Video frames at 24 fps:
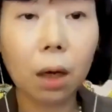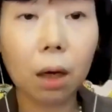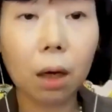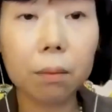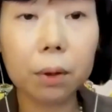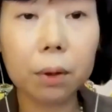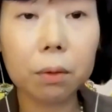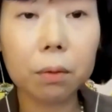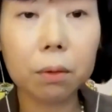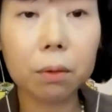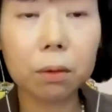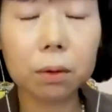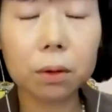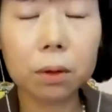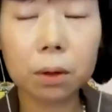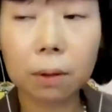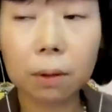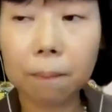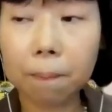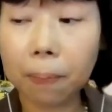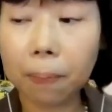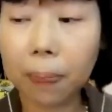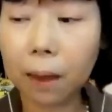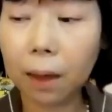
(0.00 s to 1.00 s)
because
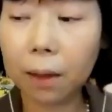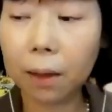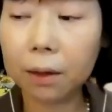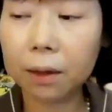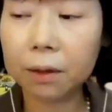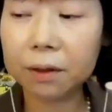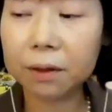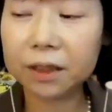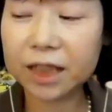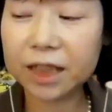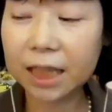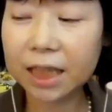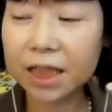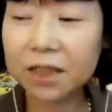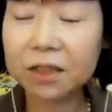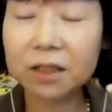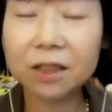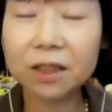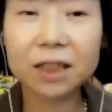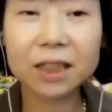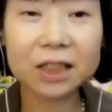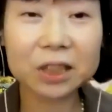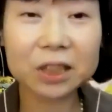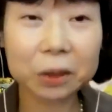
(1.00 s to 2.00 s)
just
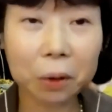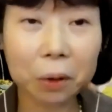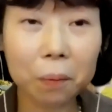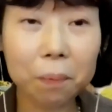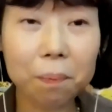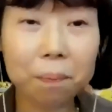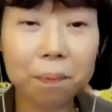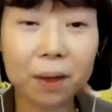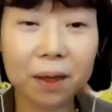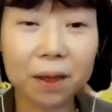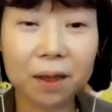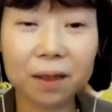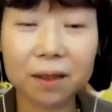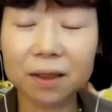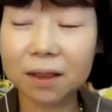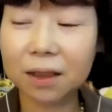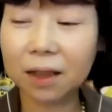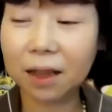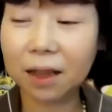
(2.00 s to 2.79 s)
stopping